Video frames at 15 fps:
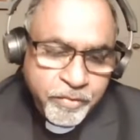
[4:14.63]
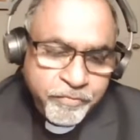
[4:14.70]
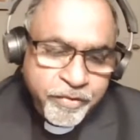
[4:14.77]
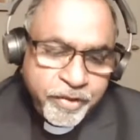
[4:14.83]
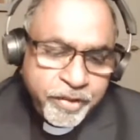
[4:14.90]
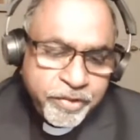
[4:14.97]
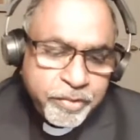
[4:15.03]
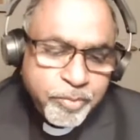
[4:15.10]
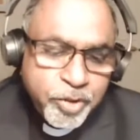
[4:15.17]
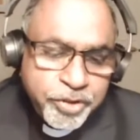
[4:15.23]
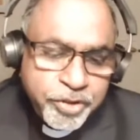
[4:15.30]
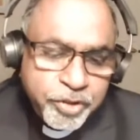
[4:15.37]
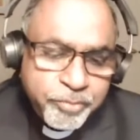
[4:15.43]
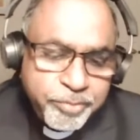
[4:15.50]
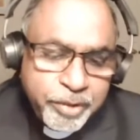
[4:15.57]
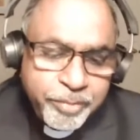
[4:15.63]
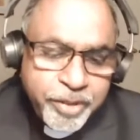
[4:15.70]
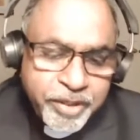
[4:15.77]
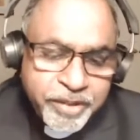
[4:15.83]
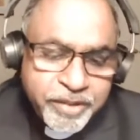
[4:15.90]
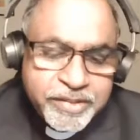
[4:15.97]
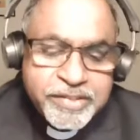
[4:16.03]
Father Timothy, your
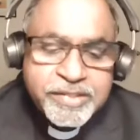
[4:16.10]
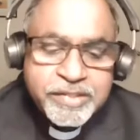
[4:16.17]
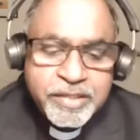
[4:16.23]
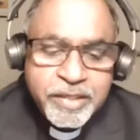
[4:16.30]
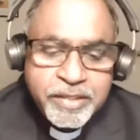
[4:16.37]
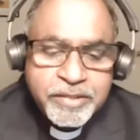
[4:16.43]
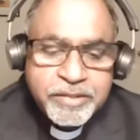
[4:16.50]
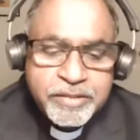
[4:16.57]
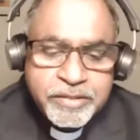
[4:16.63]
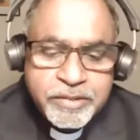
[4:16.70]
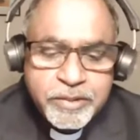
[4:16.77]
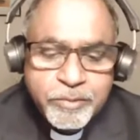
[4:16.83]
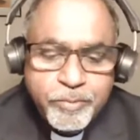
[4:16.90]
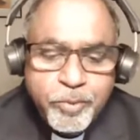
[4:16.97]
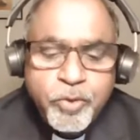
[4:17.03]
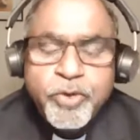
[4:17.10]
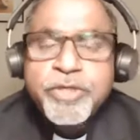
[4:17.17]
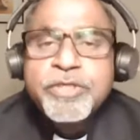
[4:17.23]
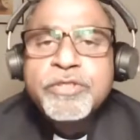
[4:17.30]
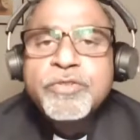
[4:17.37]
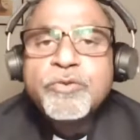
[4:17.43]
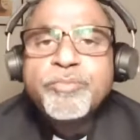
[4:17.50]
biblical insights
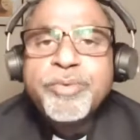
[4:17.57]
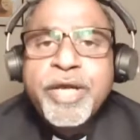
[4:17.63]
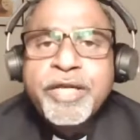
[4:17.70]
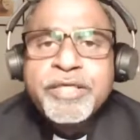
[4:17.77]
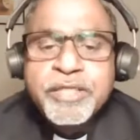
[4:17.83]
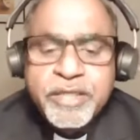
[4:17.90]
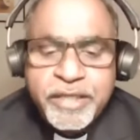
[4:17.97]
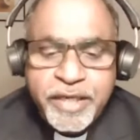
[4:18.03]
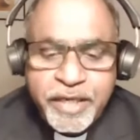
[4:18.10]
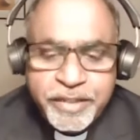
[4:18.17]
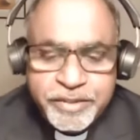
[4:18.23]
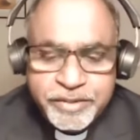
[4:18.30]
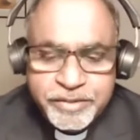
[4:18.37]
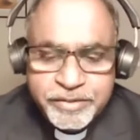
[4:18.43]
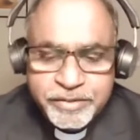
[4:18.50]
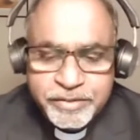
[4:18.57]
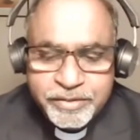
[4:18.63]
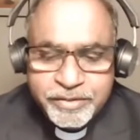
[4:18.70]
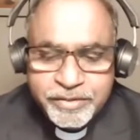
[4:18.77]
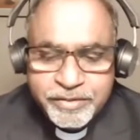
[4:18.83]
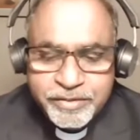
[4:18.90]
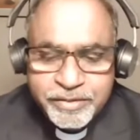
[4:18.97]
point to practical
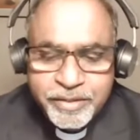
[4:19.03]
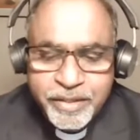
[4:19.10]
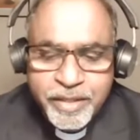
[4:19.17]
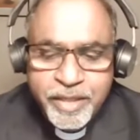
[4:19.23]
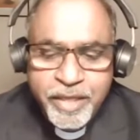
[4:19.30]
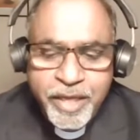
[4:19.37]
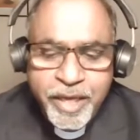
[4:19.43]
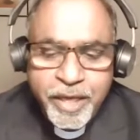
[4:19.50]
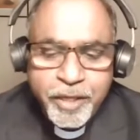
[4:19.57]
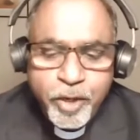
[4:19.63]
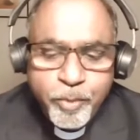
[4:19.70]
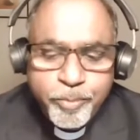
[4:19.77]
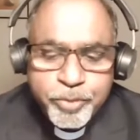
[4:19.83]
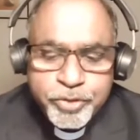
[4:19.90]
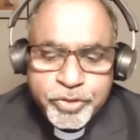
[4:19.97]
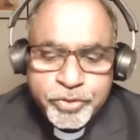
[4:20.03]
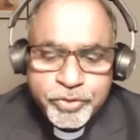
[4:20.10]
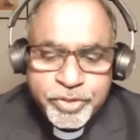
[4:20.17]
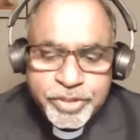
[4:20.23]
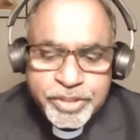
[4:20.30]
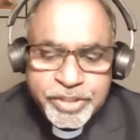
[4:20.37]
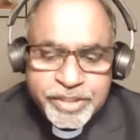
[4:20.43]
actions,
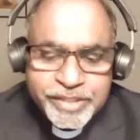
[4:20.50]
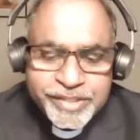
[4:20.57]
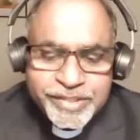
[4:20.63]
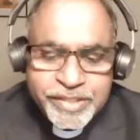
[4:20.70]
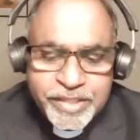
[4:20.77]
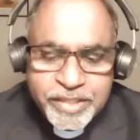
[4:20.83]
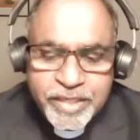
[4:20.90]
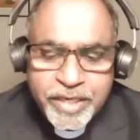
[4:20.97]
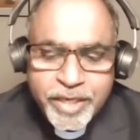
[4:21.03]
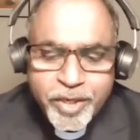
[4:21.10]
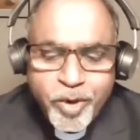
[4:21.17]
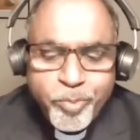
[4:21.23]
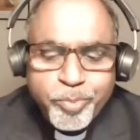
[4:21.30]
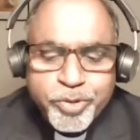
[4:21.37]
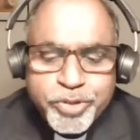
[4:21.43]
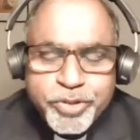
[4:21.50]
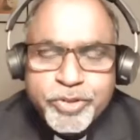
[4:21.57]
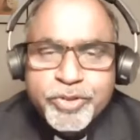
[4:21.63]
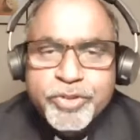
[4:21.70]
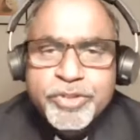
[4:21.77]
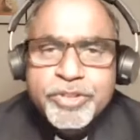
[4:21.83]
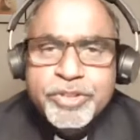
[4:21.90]
seeking an
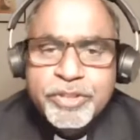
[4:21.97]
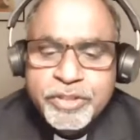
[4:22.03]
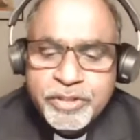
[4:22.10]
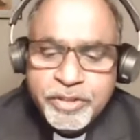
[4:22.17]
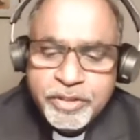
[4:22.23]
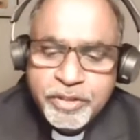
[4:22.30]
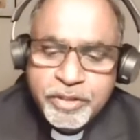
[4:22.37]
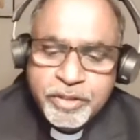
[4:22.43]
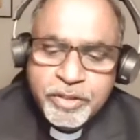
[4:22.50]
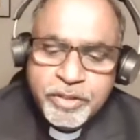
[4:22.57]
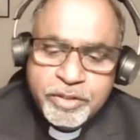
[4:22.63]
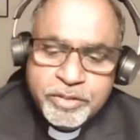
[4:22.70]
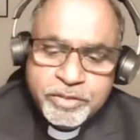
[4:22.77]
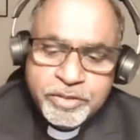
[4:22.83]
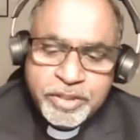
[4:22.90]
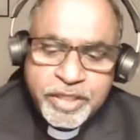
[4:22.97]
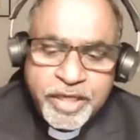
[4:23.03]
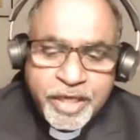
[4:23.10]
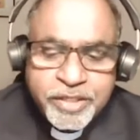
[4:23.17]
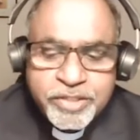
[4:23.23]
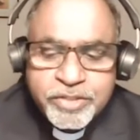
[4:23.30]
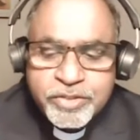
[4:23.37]
opportunity to the
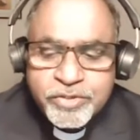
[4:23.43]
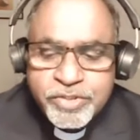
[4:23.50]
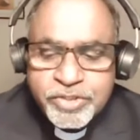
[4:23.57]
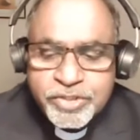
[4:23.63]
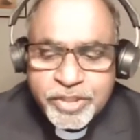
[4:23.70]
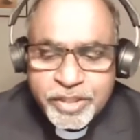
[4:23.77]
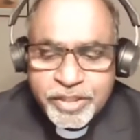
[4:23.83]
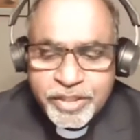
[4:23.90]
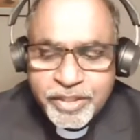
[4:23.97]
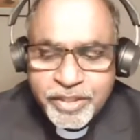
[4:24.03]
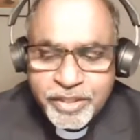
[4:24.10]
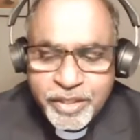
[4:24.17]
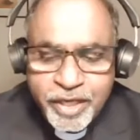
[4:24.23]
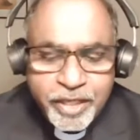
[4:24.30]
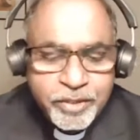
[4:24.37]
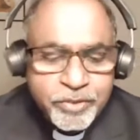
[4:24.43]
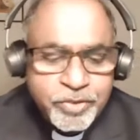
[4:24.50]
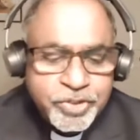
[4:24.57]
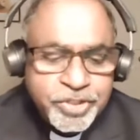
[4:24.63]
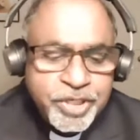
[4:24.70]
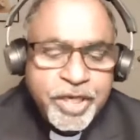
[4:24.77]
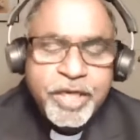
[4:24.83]
guests to study and to
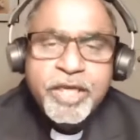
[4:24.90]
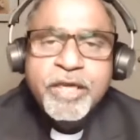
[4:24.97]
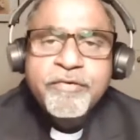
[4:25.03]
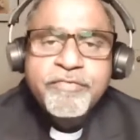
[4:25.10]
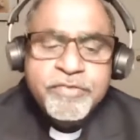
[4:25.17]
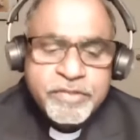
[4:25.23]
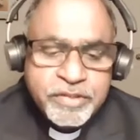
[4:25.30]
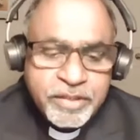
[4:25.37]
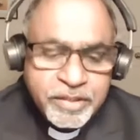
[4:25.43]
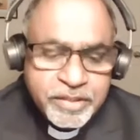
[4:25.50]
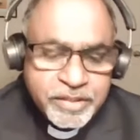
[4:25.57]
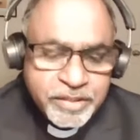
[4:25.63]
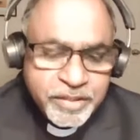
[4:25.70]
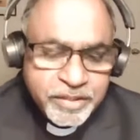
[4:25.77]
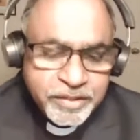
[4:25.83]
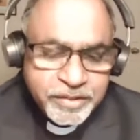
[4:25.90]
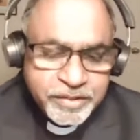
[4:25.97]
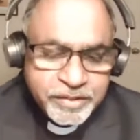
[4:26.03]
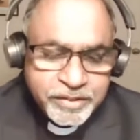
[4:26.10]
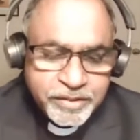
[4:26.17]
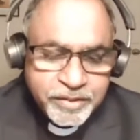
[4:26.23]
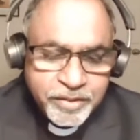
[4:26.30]
share gifts and
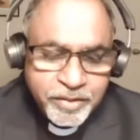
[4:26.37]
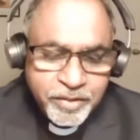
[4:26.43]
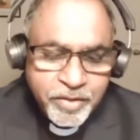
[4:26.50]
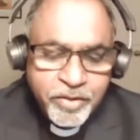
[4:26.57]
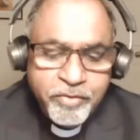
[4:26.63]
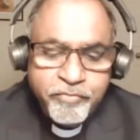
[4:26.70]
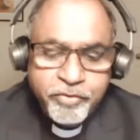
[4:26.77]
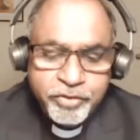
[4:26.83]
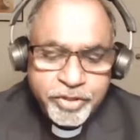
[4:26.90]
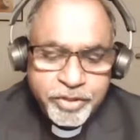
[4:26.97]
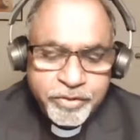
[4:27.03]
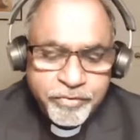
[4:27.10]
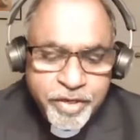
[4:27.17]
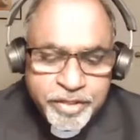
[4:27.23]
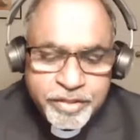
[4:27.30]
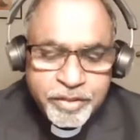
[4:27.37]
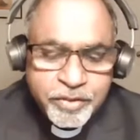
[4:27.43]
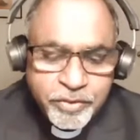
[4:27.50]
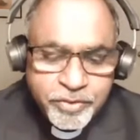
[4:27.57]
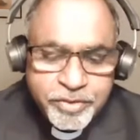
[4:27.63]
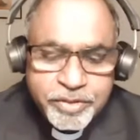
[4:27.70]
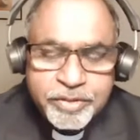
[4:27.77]
skills for the greater
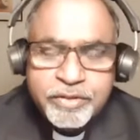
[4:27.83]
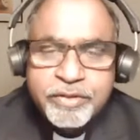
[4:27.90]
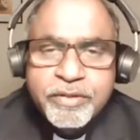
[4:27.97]
good